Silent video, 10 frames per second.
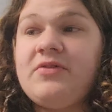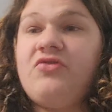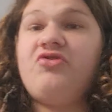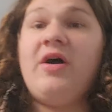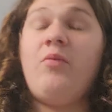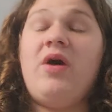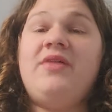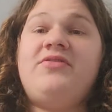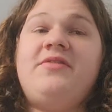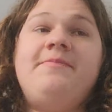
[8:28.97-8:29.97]
Deshaun
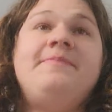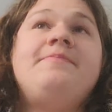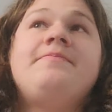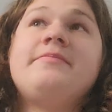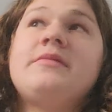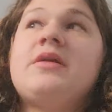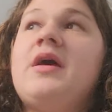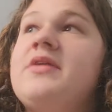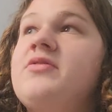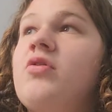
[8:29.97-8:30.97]
Watson,
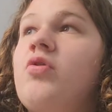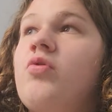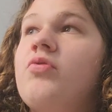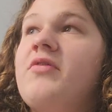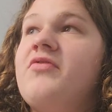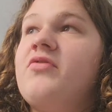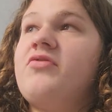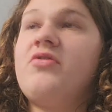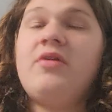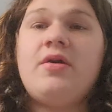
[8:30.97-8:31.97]
that's a whole
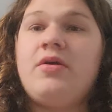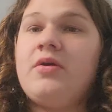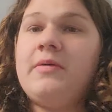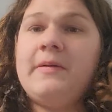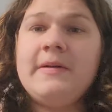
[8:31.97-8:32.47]
different scenario.